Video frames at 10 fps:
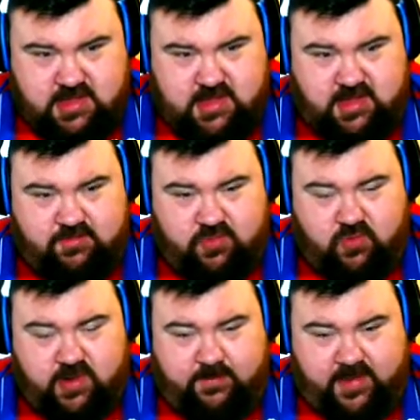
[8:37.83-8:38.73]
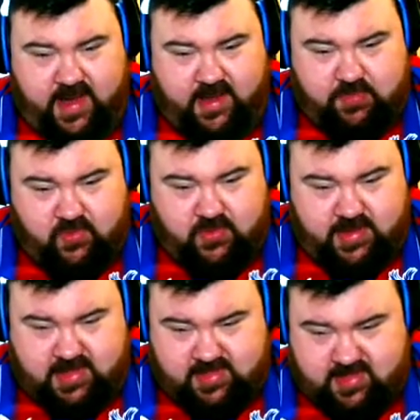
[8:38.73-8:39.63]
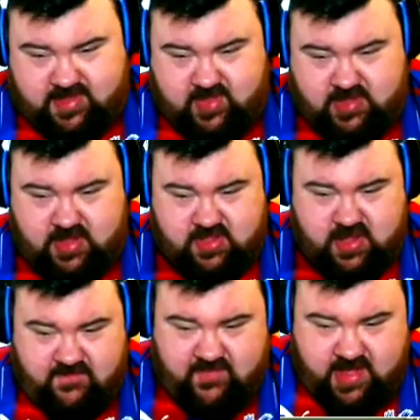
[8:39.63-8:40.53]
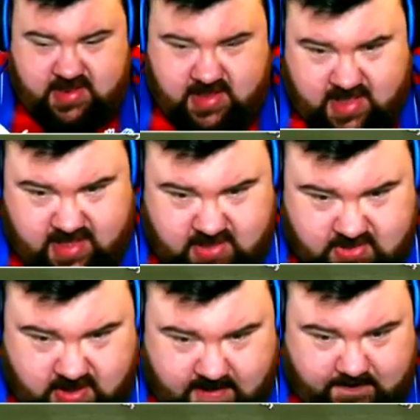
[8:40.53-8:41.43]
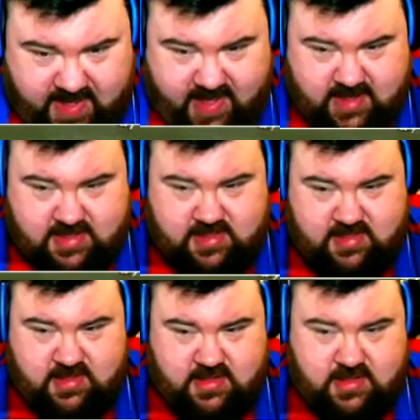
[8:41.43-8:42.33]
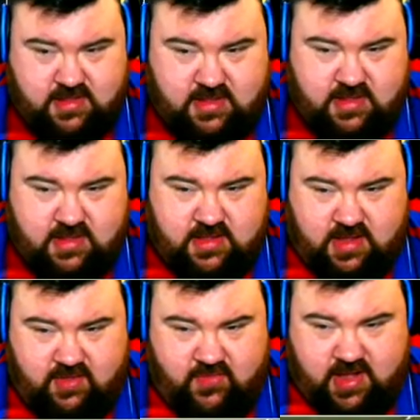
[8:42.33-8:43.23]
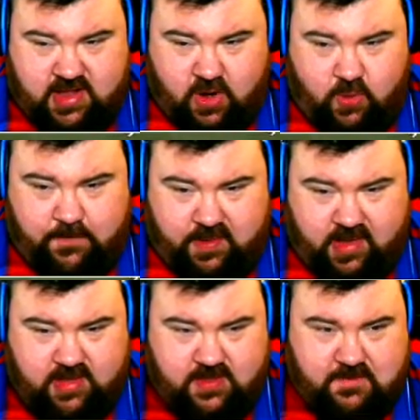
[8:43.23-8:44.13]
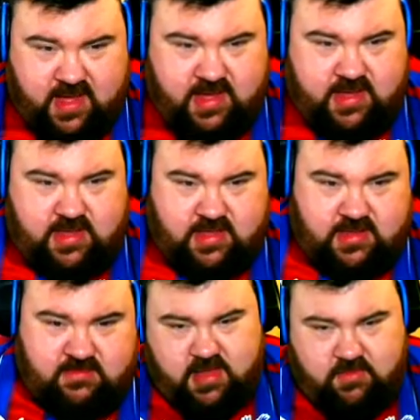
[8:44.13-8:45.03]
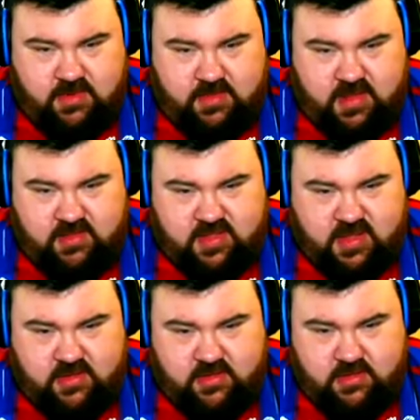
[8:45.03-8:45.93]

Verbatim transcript: He's brought it back, boys. Savanier that I packed in that gold players pack asking my players out.